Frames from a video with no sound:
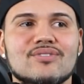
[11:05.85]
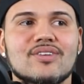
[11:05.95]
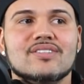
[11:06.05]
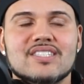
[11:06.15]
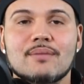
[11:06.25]

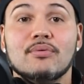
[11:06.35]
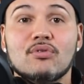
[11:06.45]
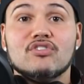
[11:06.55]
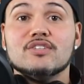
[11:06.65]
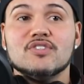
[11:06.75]
the
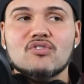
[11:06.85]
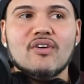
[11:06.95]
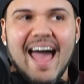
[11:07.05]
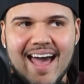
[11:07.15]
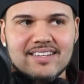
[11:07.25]
typical Christmas
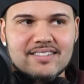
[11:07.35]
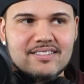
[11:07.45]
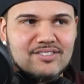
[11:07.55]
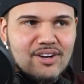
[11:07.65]
song has.